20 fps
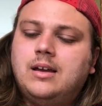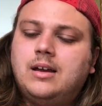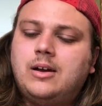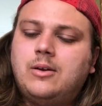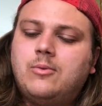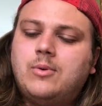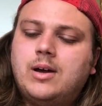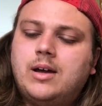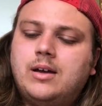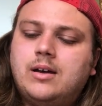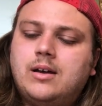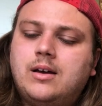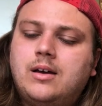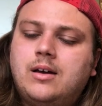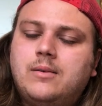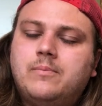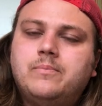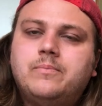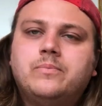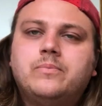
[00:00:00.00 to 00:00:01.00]
Anyway,
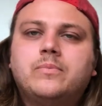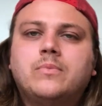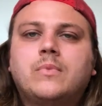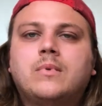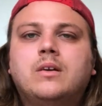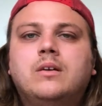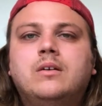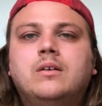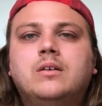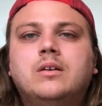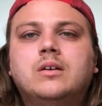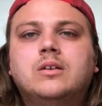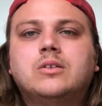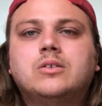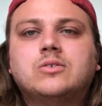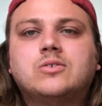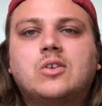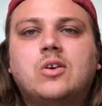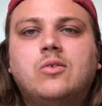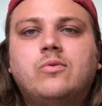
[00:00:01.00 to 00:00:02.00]

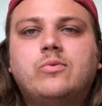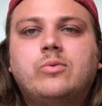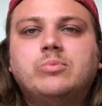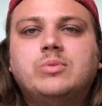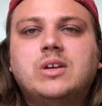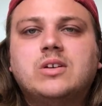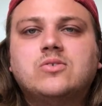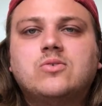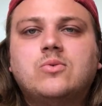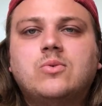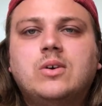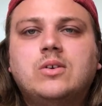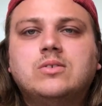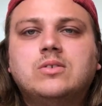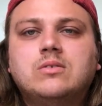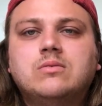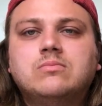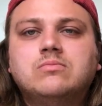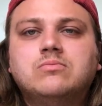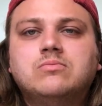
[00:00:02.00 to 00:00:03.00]
it's Colton from
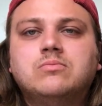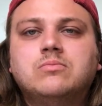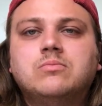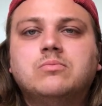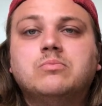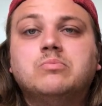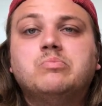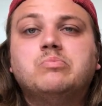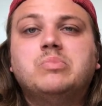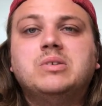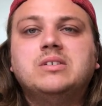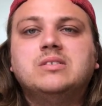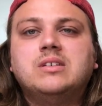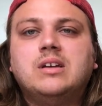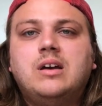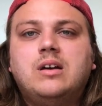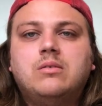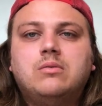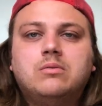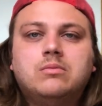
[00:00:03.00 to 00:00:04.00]
Testarossa. Peace
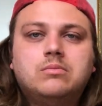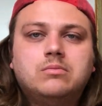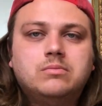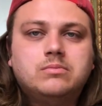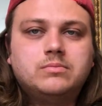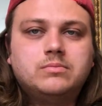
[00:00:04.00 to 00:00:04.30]
out.